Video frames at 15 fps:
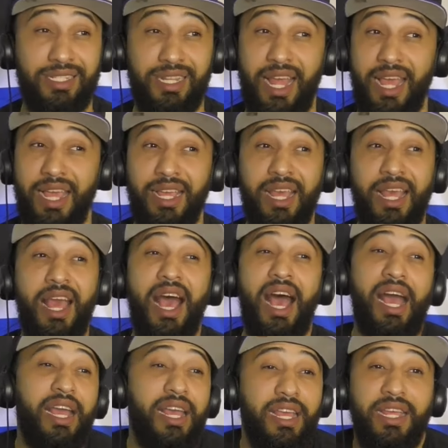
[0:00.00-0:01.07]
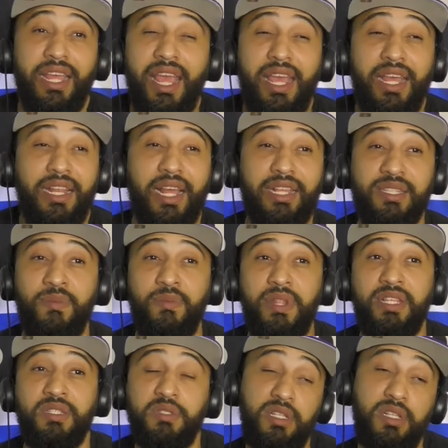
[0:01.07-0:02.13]
Like I again, like some of
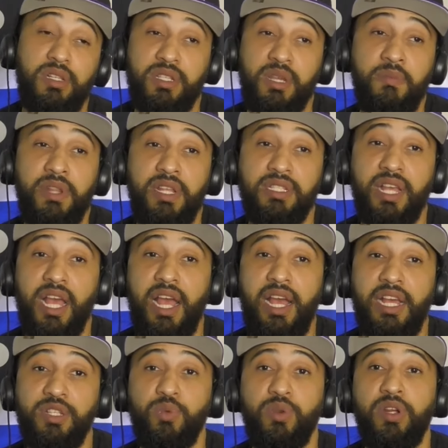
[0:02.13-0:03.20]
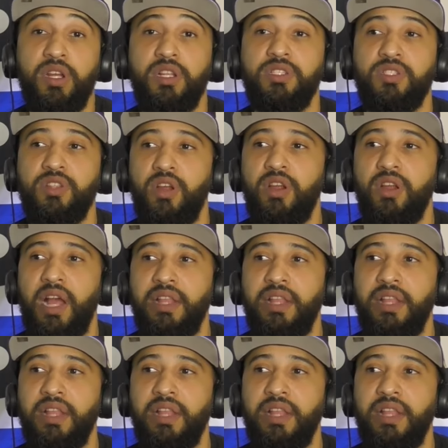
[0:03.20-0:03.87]
these, some of these guys, we're gonna start.